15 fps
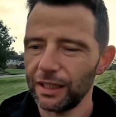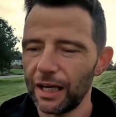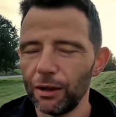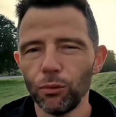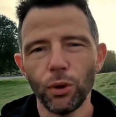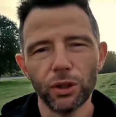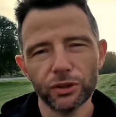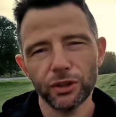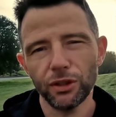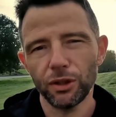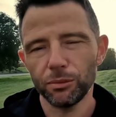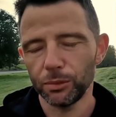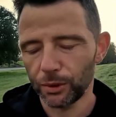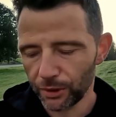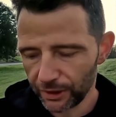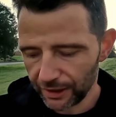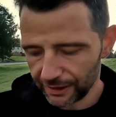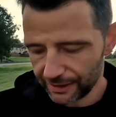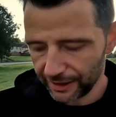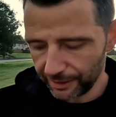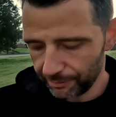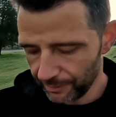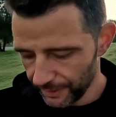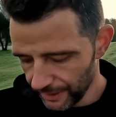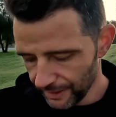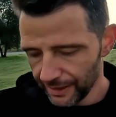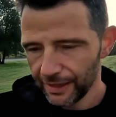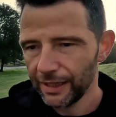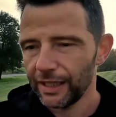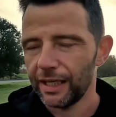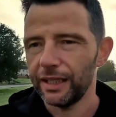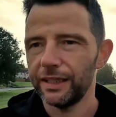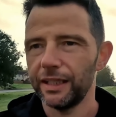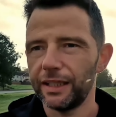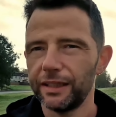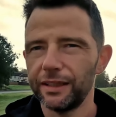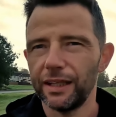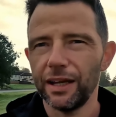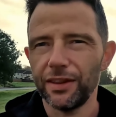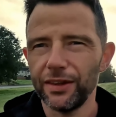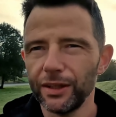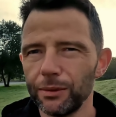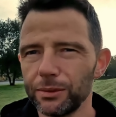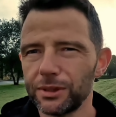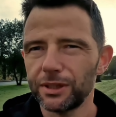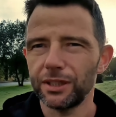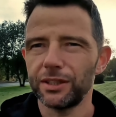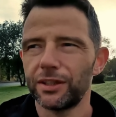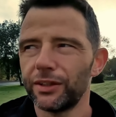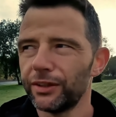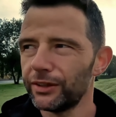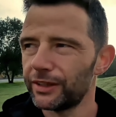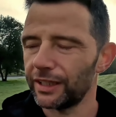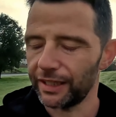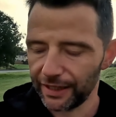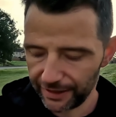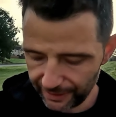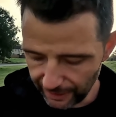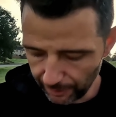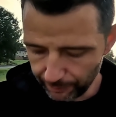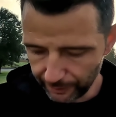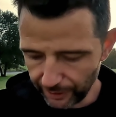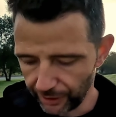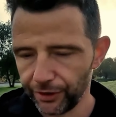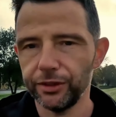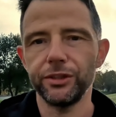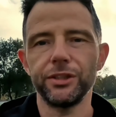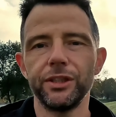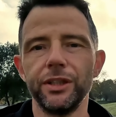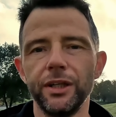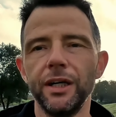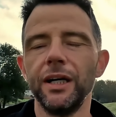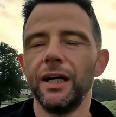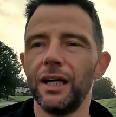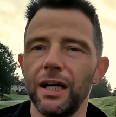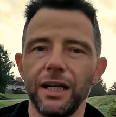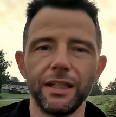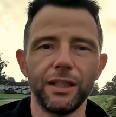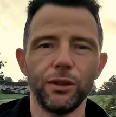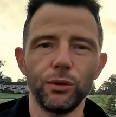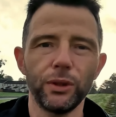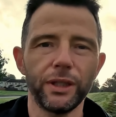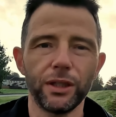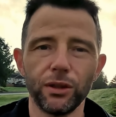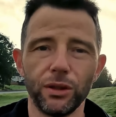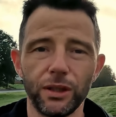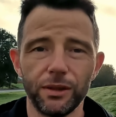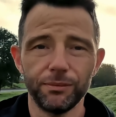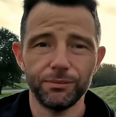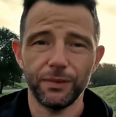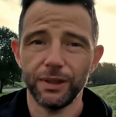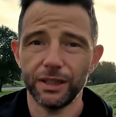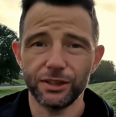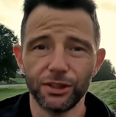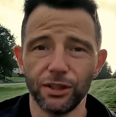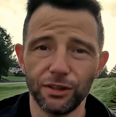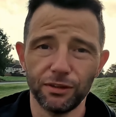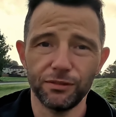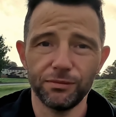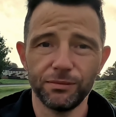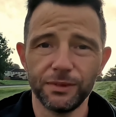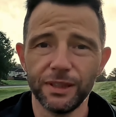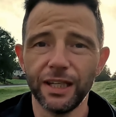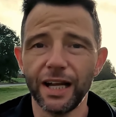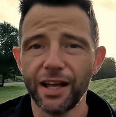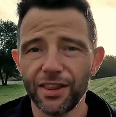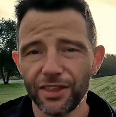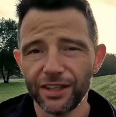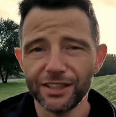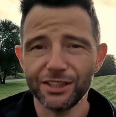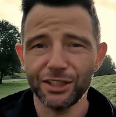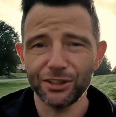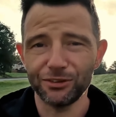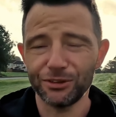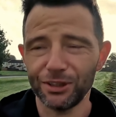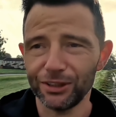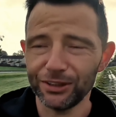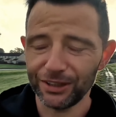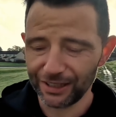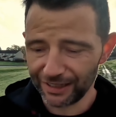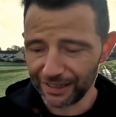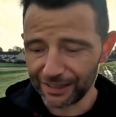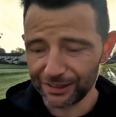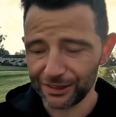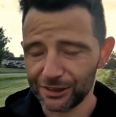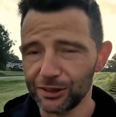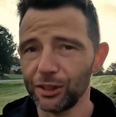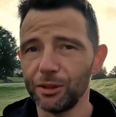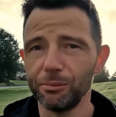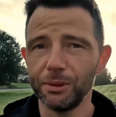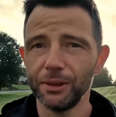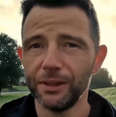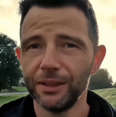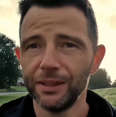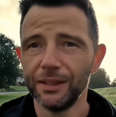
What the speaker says: I walked a lot more that time. And then I think it was the third day I went out, and I only got a certain length into the run and had to stop.